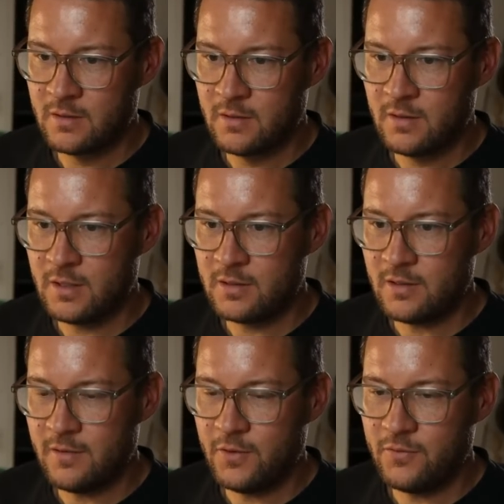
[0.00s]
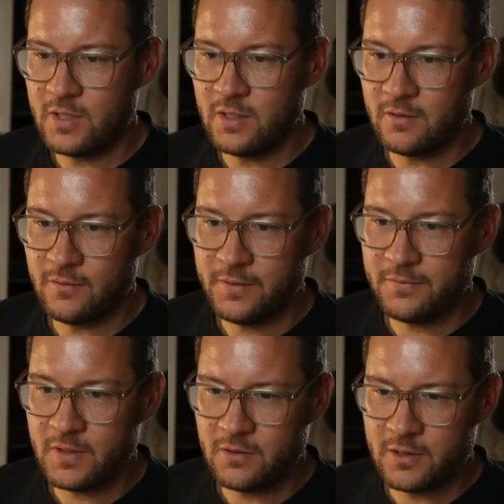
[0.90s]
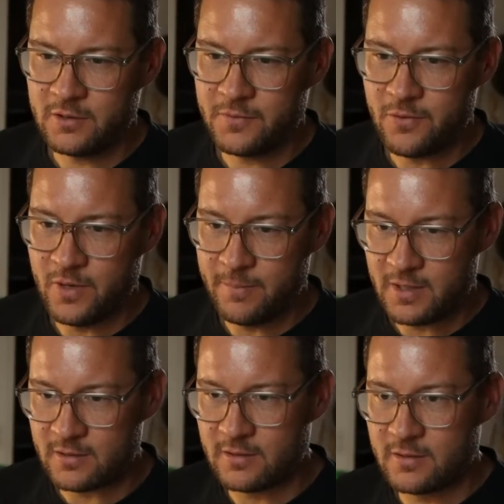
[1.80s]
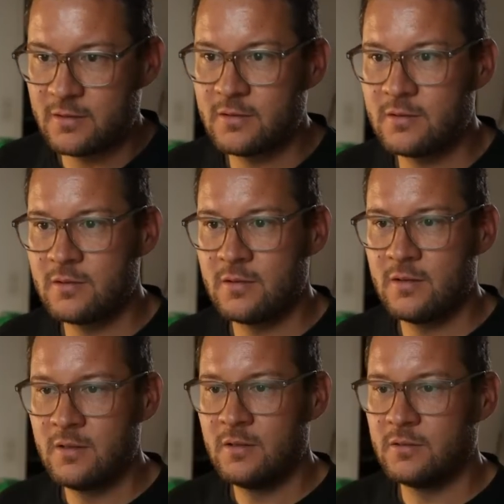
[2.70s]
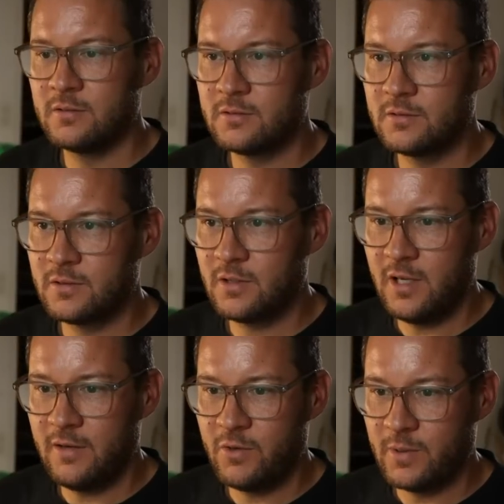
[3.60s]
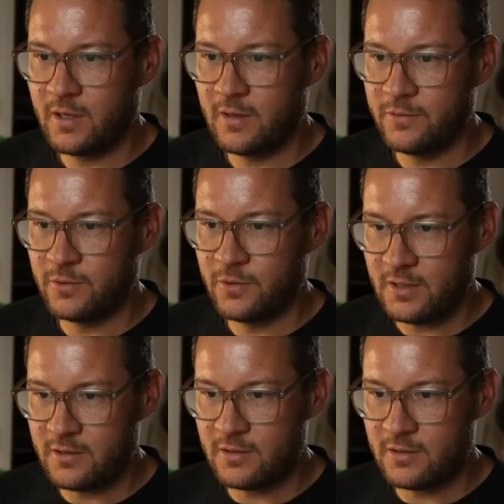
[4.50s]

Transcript: It's only 50 euros for 3 months. So everyone can afford it.